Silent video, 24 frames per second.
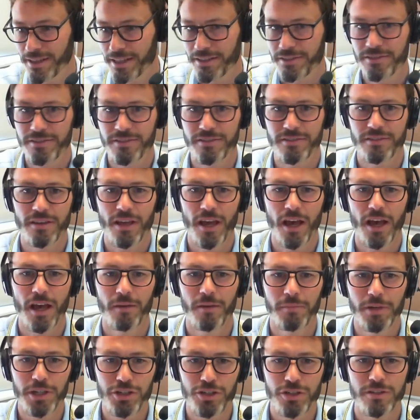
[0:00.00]
this
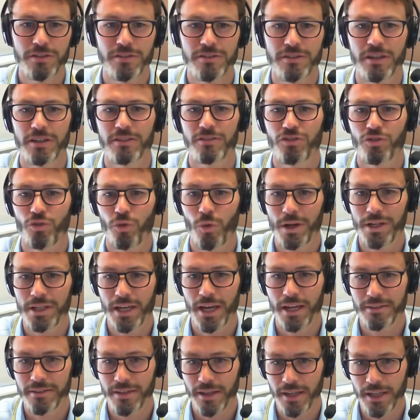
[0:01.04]
mission since
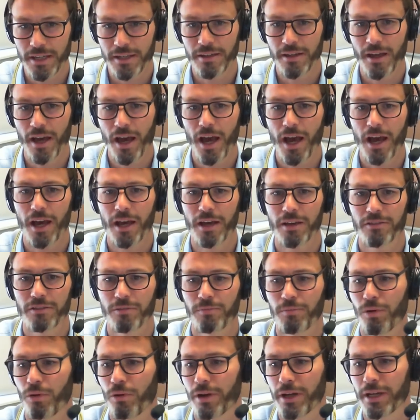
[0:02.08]
2018,
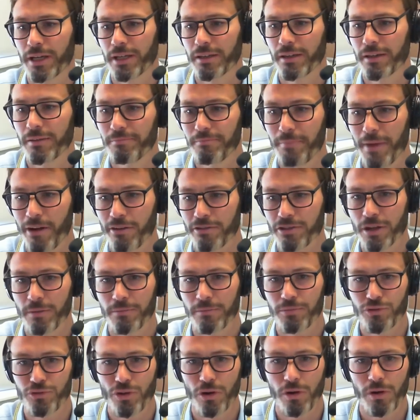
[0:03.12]
deploying maritime
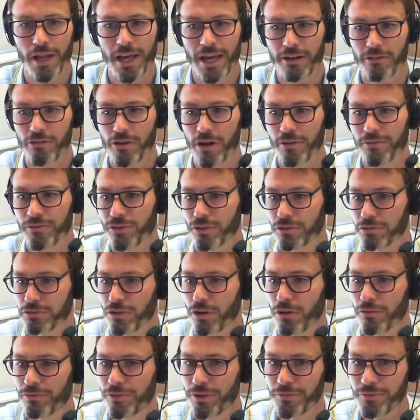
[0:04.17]
patrol aircrafts on
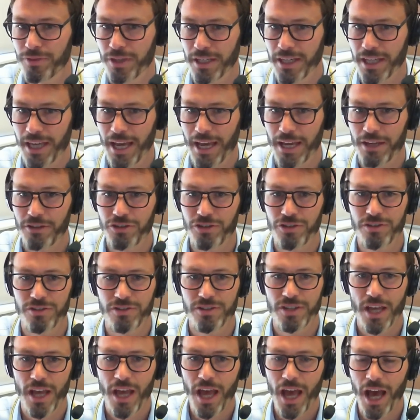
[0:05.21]
15 occasions,
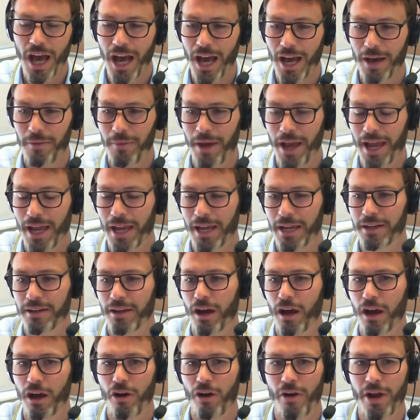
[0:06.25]
and
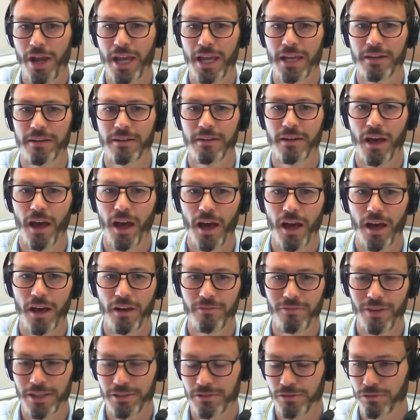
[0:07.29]
RAN
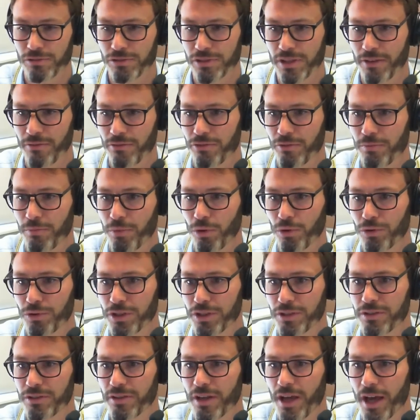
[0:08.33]
vessels have supported
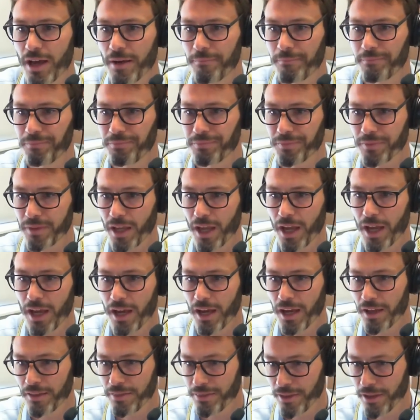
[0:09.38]

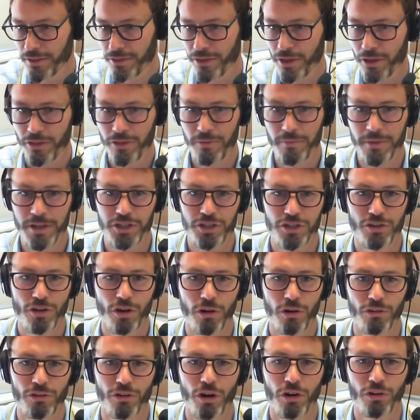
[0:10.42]
the mission
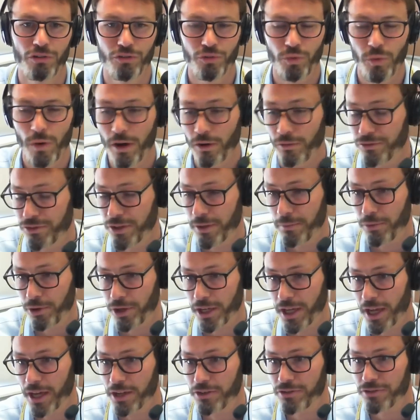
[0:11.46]
on 12 separate
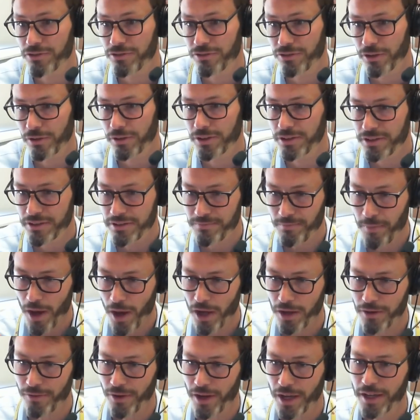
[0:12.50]
occasions. So this is
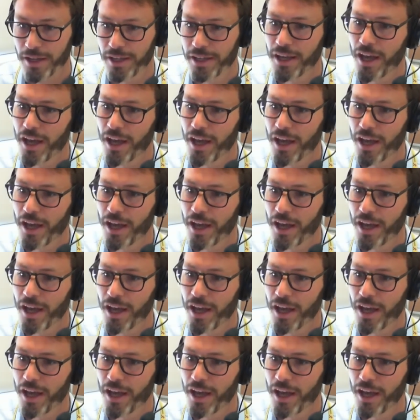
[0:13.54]
part of a